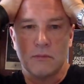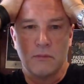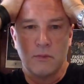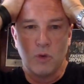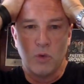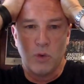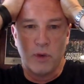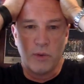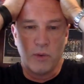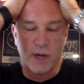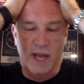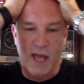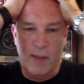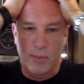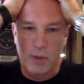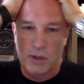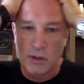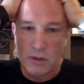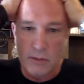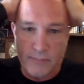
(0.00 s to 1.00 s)
What, what
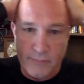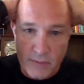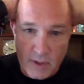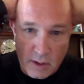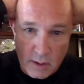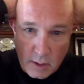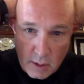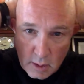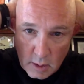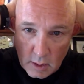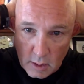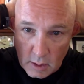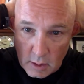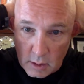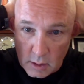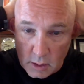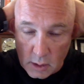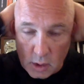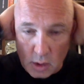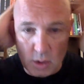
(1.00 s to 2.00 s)
happened?
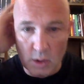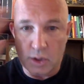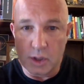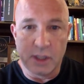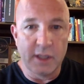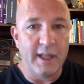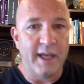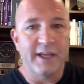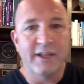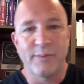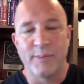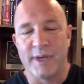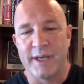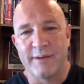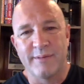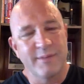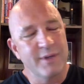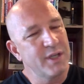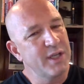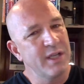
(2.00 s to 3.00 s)
She liked me.
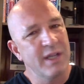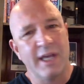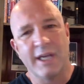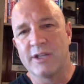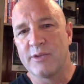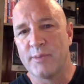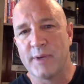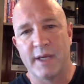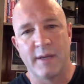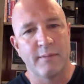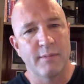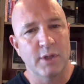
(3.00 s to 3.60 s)
She liked me.